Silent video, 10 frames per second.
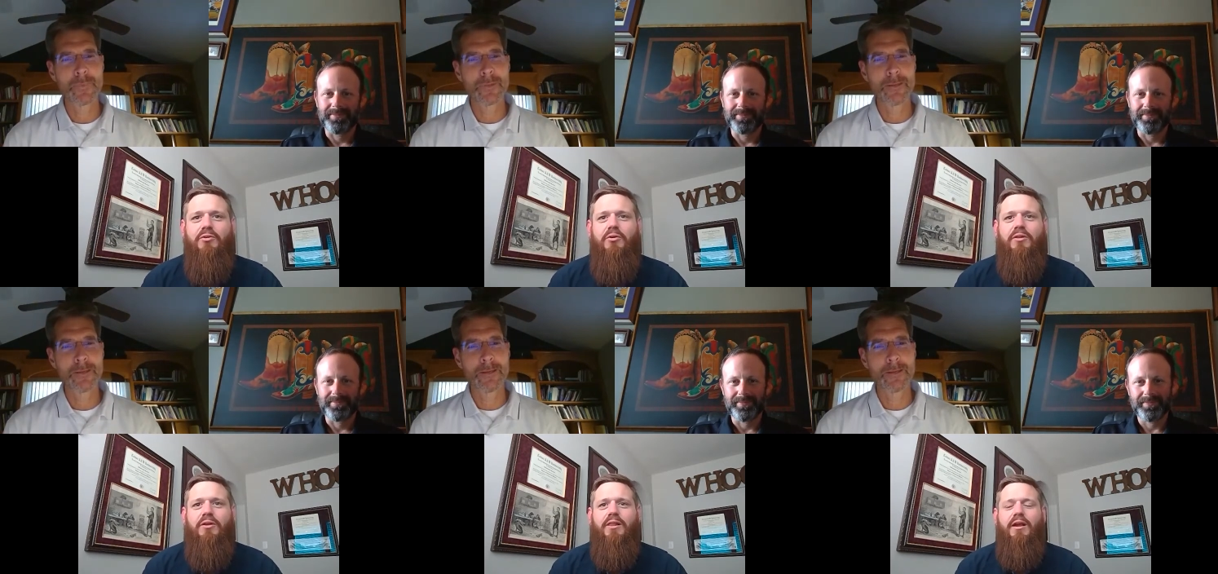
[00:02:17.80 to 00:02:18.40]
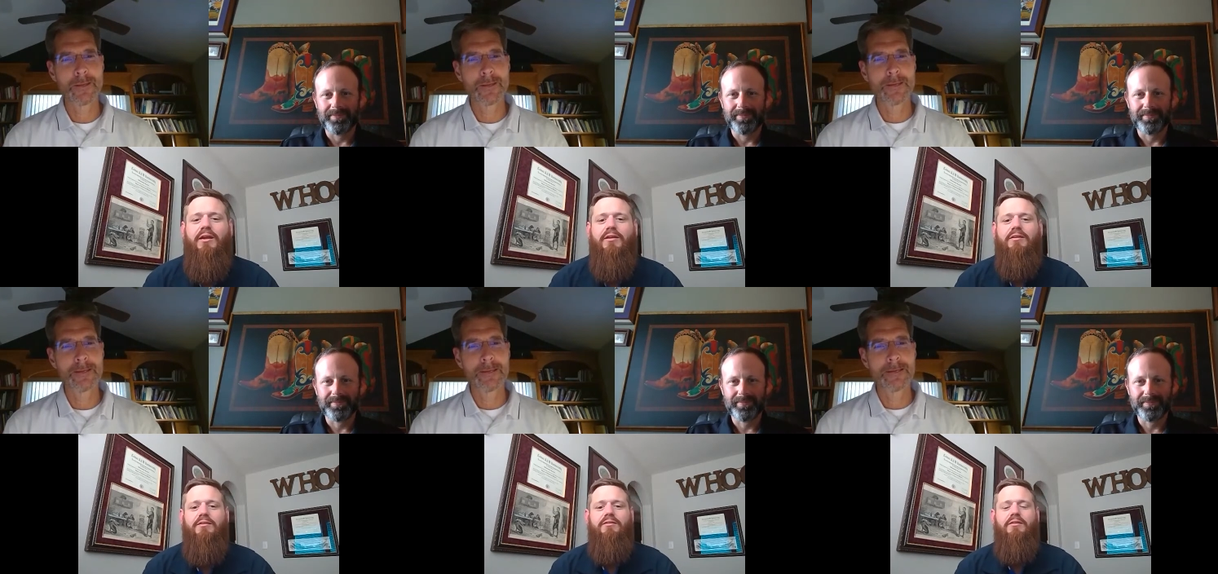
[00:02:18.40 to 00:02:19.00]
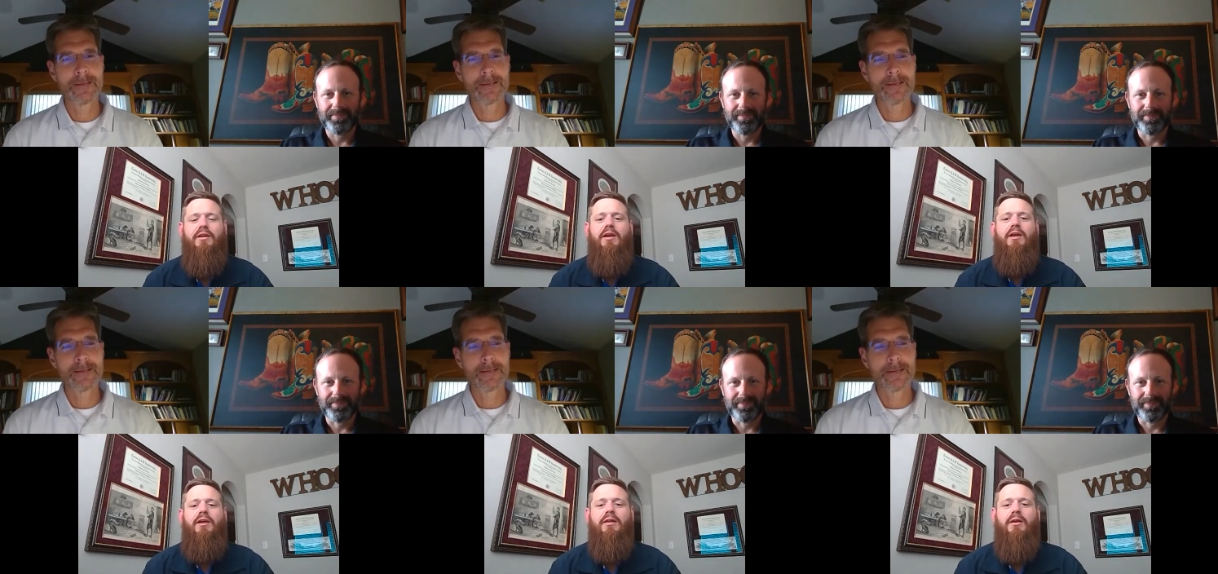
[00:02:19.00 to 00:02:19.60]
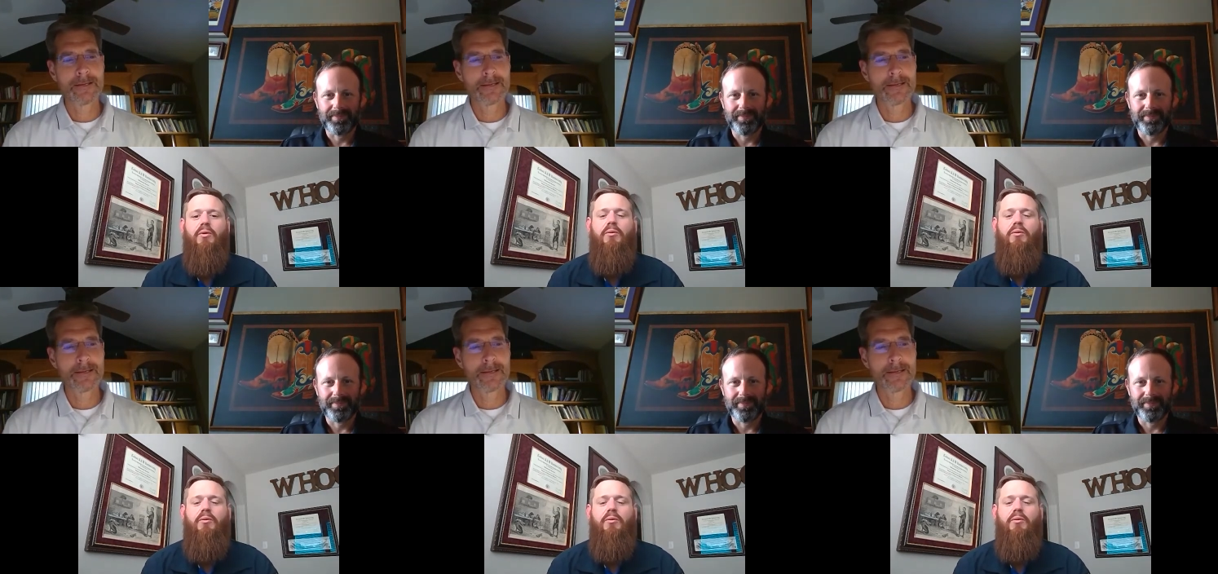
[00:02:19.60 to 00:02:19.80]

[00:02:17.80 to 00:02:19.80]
Speaker 1: look like today? Like, what